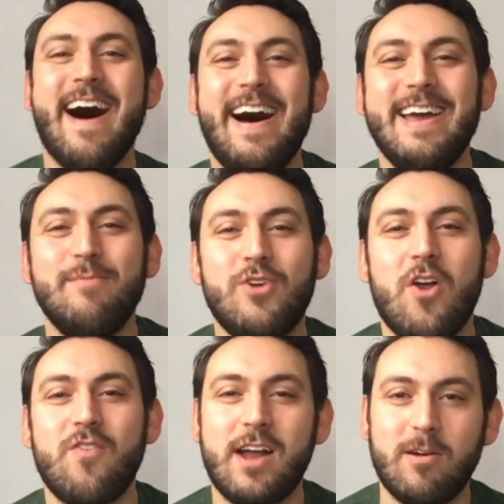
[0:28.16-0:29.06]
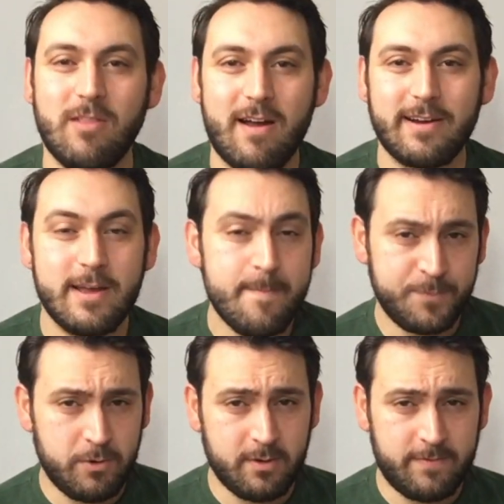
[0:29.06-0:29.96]
I am Corrado Lark.
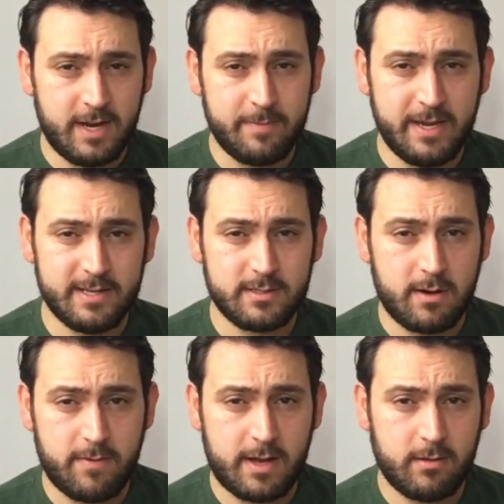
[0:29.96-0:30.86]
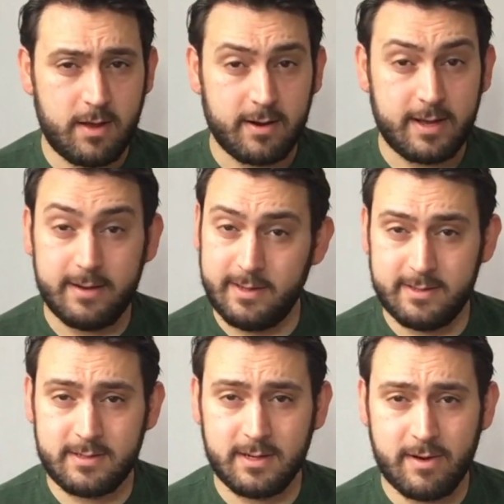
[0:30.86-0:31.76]
You can find me as Corrado Lark on
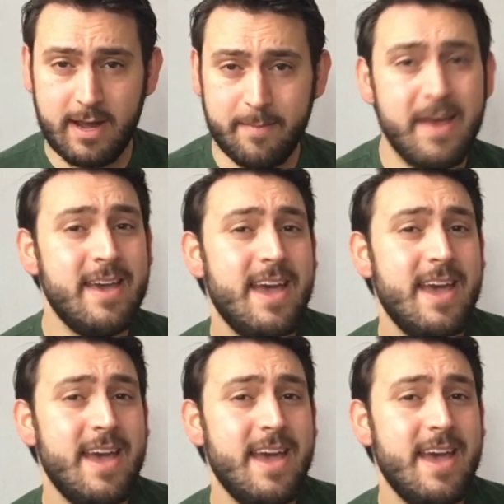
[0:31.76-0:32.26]
Instagram,